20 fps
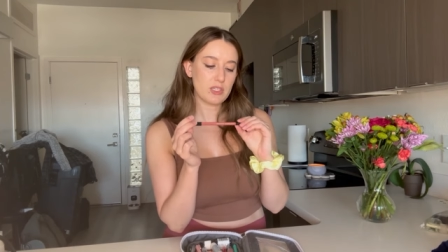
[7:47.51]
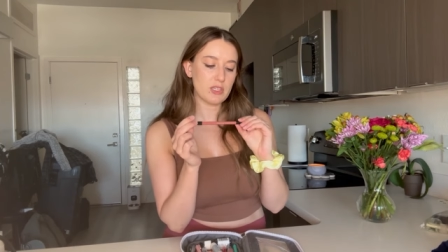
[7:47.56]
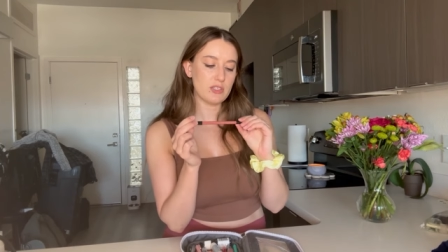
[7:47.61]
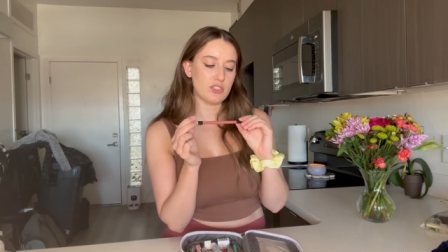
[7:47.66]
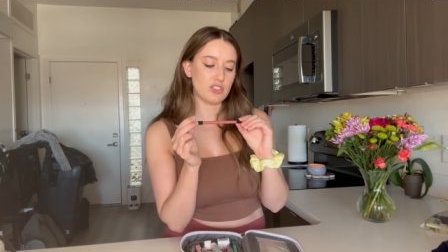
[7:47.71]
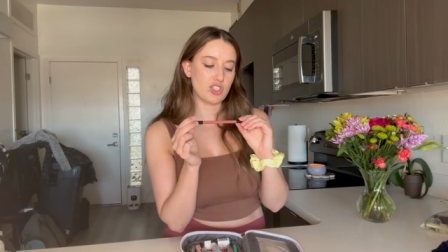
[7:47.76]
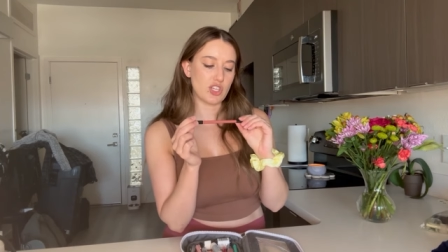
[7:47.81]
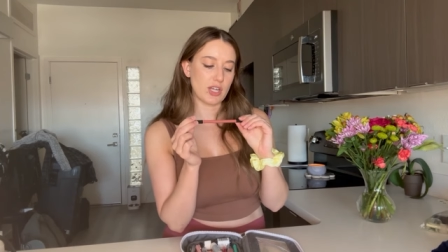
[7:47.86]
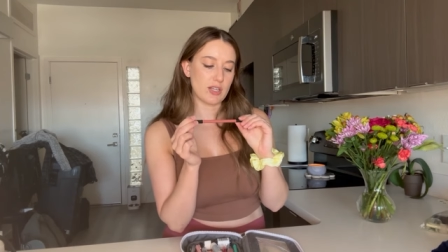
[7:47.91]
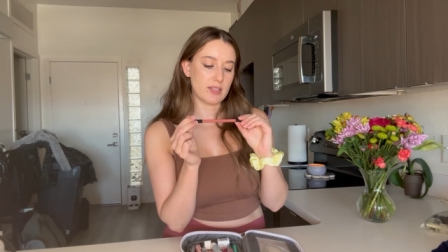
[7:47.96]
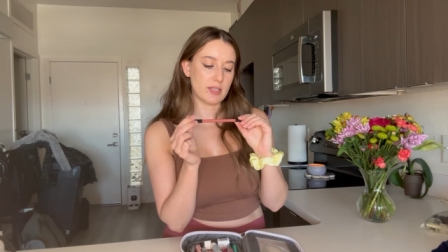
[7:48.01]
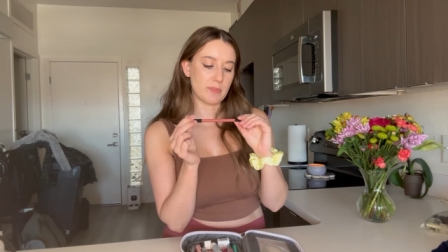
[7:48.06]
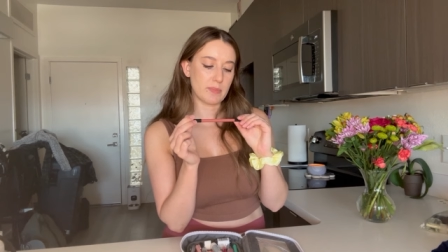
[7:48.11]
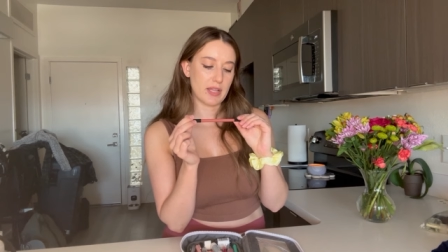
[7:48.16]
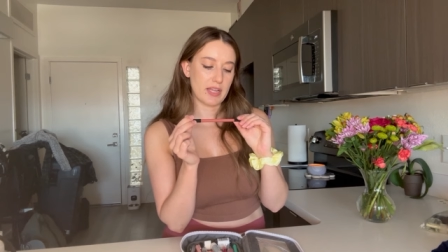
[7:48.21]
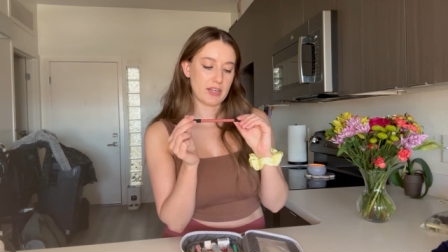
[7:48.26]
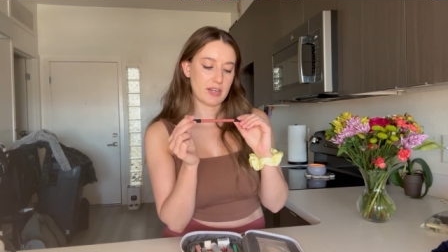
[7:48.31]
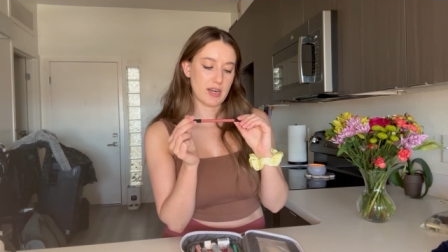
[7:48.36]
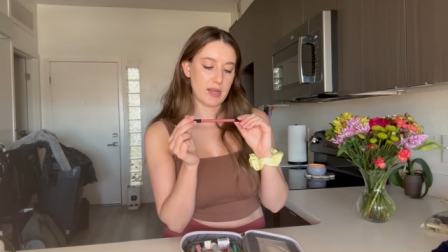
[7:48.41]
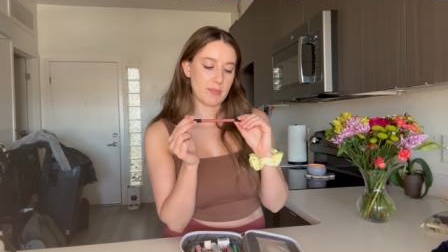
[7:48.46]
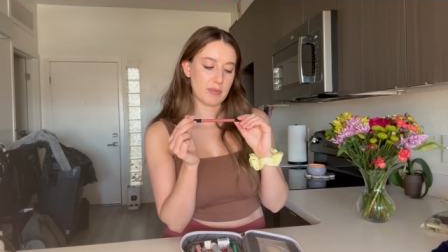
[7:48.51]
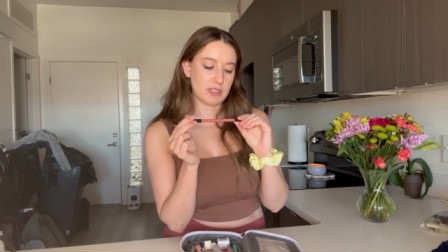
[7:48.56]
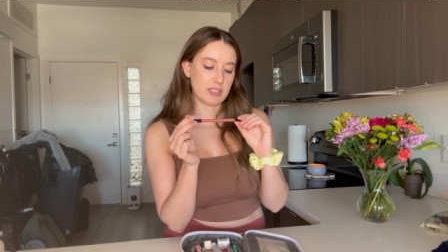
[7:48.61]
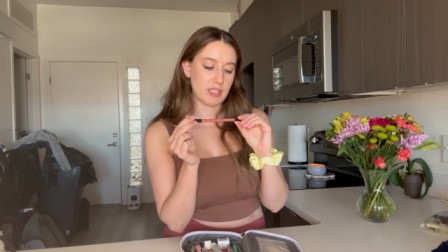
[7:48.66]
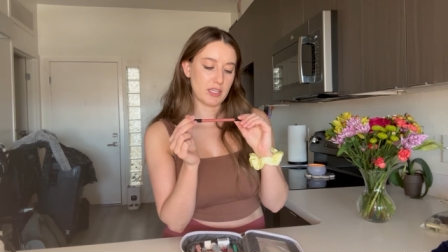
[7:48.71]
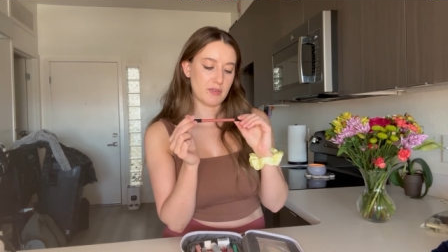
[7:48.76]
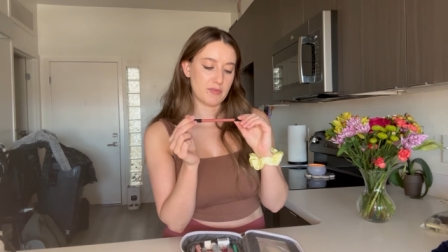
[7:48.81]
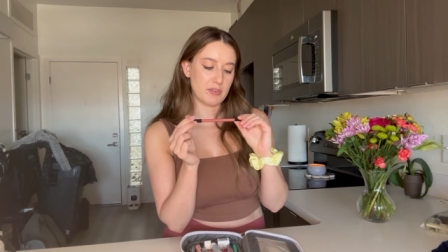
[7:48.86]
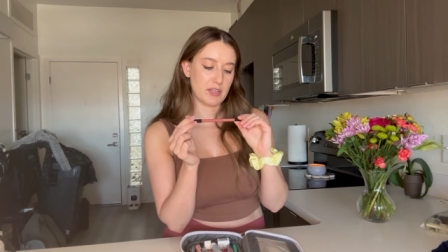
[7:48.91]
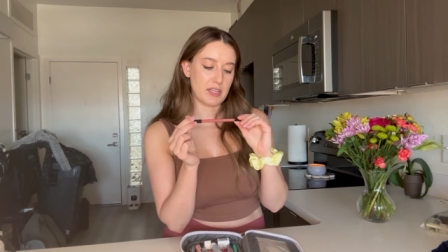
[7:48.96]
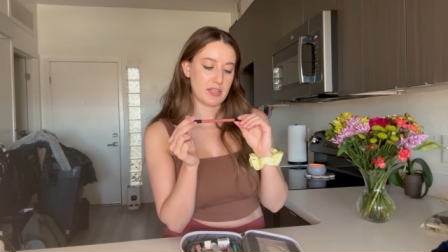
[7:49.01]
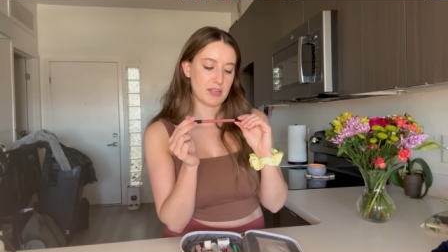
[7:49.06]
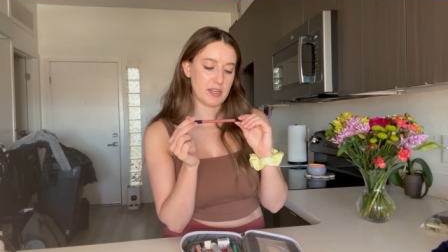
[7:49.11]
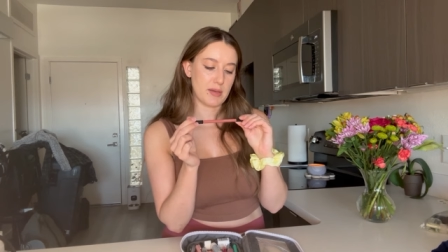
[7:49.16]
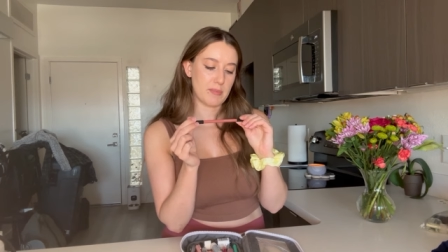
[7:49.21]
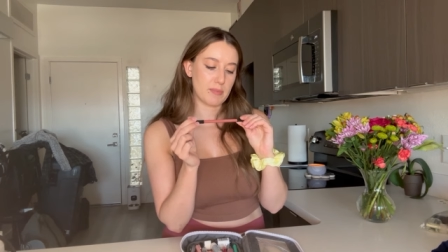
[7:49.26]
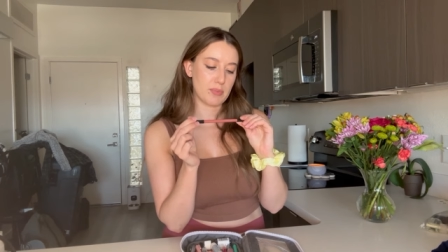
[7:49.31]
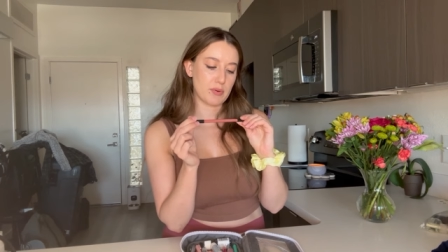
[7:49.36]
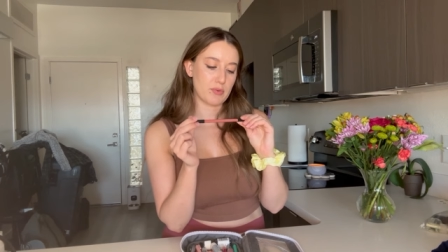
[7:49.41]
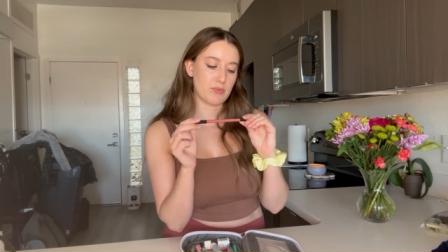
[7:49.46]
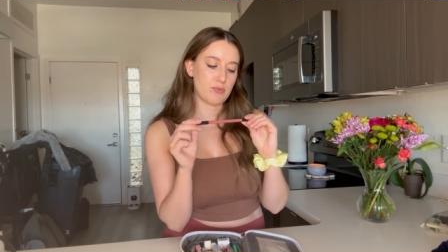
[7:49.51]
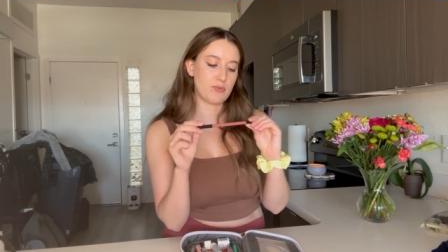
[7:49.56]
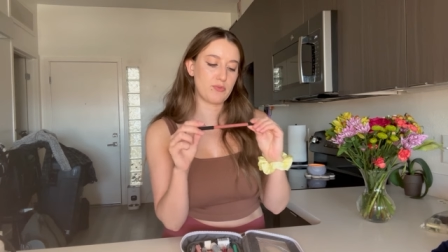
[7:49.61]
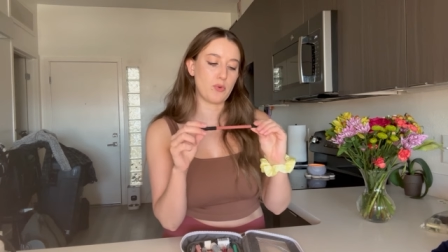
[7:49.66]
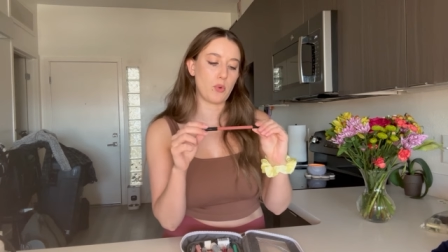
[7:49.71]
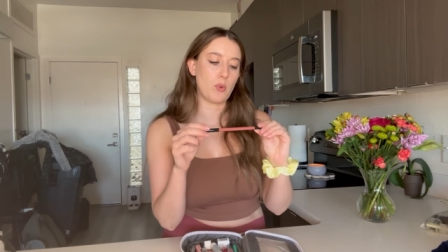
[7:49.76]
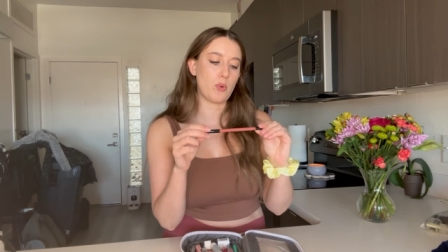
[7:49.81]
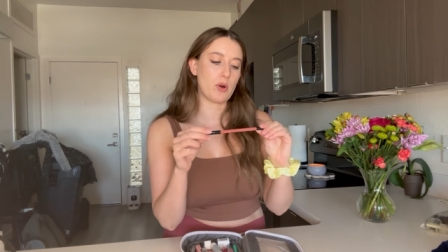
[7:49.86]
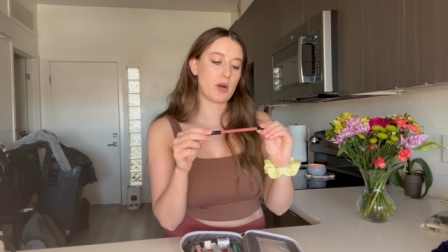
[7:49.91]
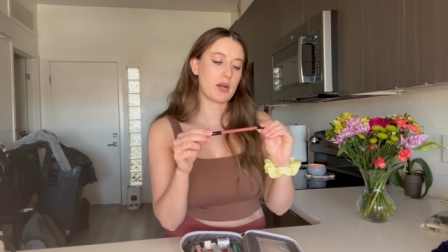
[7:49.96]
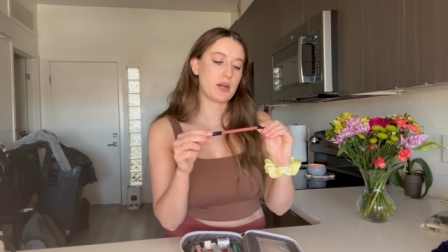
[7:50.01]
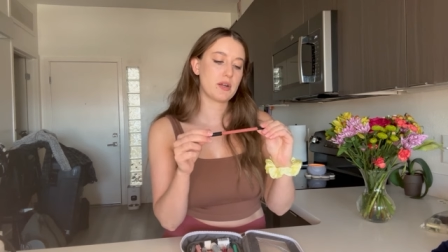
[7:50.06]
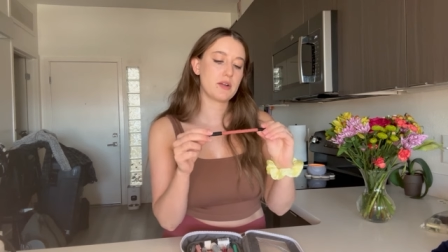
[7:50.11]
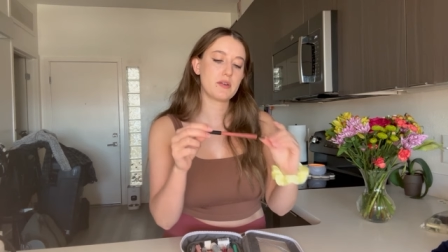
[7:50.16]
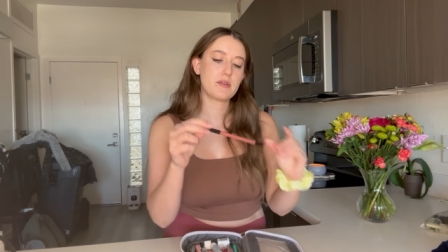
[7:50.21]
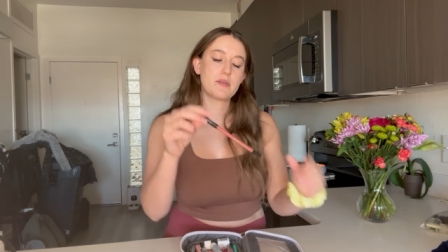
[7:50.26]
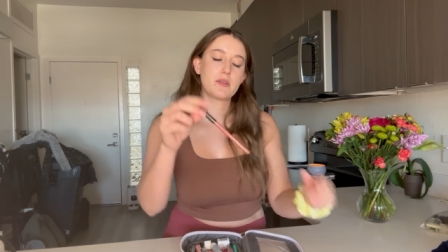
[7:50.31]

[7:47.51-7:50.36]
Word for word: A gel lip liner, I believe, in number 4.